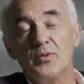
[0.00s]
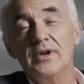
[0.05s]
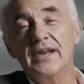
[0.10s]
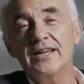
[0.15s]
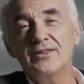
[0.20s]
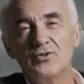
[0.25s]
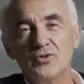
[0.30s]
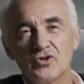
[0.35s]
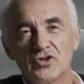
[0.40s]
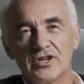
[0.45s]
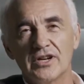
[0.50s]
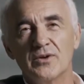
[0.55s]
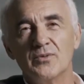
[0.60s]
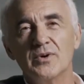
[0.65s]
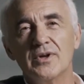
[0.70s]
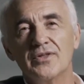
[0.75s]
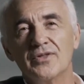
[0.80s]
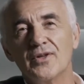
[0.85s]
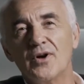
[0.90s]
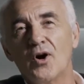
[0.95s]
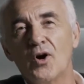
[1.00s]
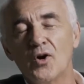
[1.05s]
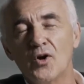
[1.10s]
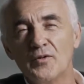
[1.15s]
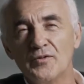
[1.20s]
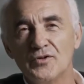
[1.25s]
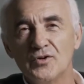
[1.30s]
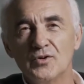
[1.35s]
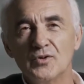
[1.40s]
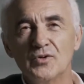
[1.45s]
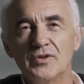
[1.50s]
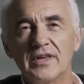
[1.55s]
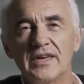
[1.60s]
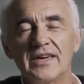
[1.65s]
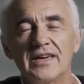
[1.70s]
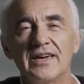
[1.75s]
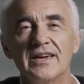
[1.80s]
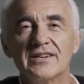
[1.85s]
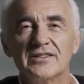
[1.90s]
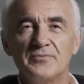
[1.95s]
I would like to share with all of you
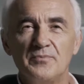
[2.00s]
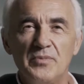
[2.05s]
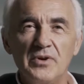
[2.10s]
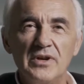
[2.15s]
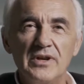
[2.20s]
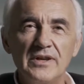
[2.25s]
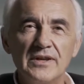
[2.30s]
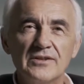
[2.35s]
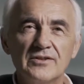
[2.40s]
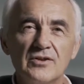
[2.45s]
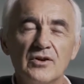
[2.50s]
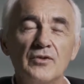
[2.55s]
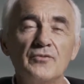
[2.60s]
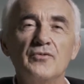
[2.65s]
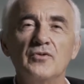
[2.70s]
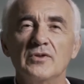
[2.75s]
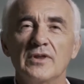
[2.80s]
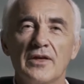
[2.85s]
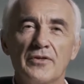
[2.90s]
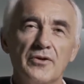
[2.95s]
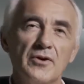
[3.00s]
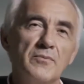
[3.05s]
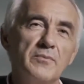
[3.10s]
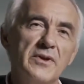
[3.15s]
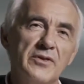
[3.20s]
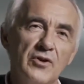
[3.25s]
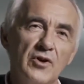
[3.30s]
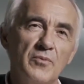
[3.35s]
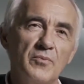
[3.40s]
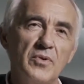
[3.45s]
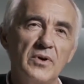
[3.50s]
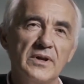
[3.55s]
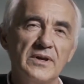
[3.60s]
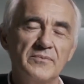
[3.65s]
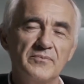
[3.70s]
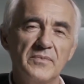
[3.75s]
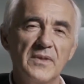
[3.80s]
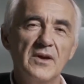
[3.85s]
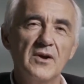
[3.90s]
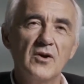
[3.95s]
the experience of Fundación
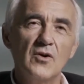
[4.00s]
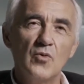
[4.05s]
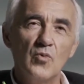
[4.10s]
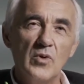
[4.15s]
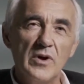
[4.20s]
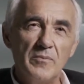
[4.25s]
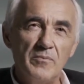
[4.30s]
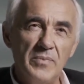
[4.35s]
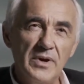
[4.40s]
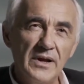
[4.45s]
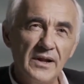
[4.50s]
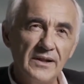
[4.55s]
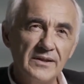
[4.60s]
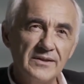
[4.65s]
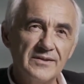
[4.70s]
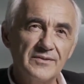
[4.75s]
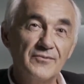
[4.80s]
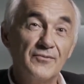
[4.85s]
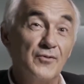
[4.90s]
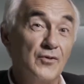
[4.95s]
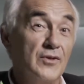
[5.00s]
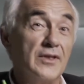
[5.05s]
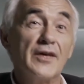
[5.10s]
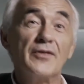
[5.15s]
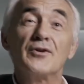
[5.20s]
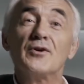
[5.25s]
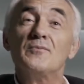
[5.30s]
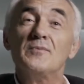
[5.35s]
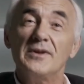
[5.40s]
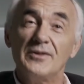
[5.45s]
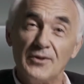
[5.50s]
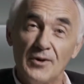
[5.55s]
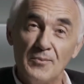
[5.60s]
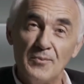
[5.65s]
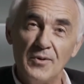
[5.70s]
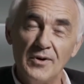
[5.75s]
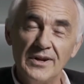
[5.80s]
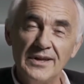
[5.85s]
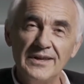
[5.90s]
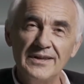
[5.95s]
Metropoli. We built Fundación
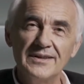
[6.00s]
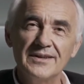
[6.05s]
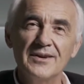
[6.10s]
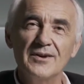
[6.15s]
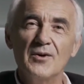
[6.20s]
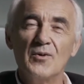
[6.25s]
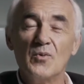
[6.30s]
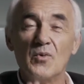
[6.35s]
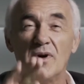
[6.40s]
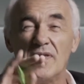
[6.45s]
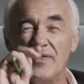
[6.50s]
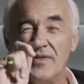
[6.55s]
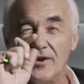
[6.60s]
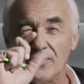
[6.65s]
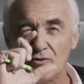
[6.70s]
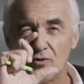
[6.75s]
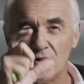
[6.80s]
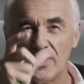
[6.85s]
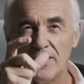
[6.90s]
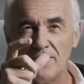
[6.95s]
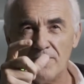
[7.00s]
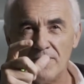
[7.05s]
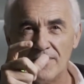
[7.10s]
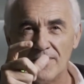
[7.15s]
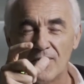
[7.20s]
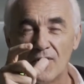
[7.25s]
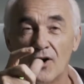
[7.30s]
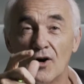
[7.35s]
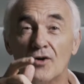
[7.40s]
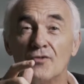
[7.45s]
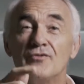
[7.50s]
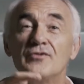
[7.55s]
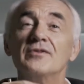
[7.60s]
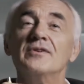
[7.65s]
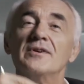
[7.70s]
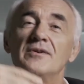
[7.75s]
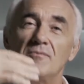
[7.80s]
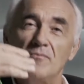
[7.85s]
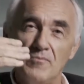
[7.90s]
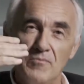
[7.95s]
Metropoli with the dream of
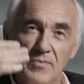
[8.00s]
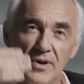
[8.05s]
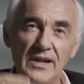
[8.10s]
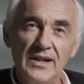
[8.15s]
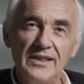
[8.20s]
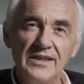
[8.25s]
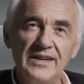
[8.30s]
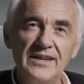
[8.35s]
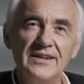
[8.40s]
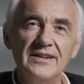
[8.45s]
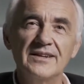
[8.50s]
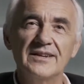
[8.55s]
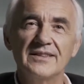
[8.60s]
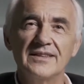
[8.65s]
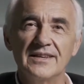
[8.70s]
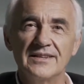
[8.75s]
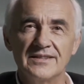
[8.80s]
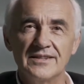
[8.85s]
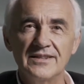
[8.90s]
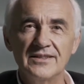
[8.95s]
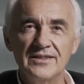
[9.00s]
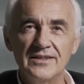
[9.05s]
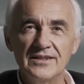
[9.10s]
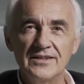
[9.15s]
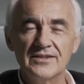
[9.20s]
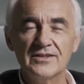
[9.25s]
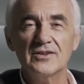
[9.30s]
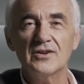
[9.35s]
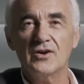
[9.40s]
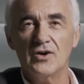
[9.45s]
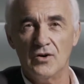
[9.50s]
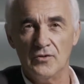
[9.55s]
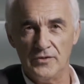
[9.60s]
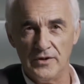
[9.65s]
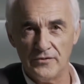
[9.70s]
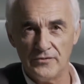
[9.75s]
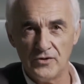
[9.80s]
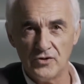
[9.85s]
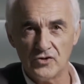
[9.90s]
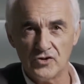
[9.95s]
building the cities
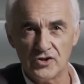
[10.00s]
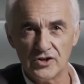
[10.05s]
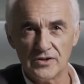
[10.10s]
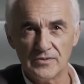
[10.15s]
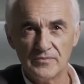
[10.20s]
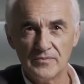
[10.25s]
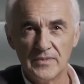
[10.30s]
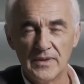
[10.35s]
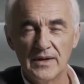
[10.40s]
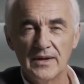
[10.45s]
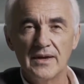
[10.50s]
of the future.